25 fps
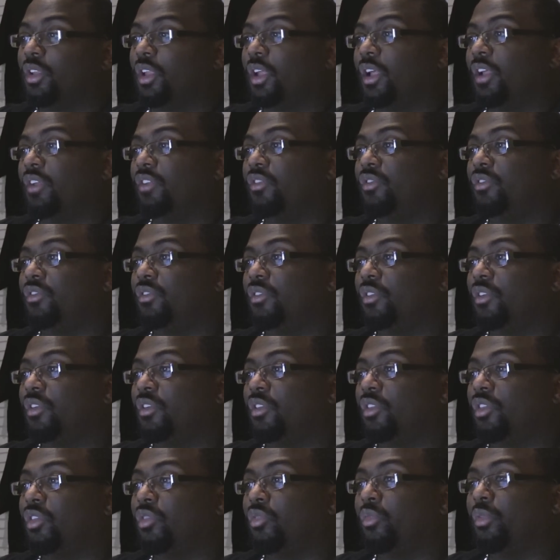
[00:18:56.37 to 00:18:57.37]
last
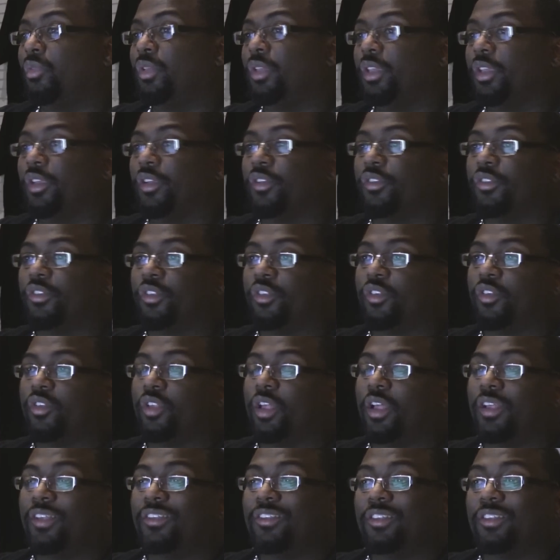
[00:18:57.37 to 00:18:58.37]
3 years in your
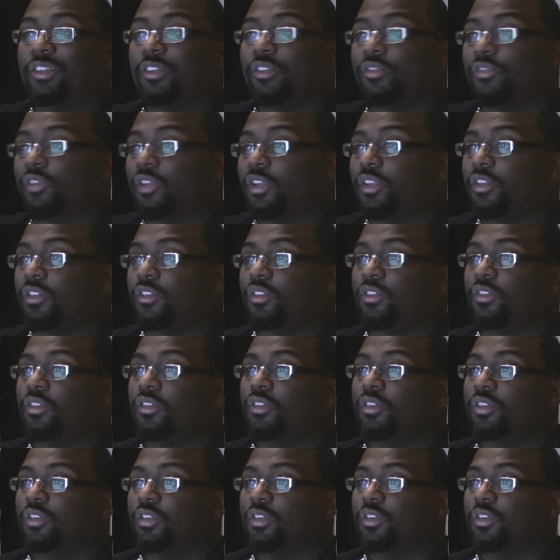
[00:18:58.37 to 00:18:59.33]
last 6 fights.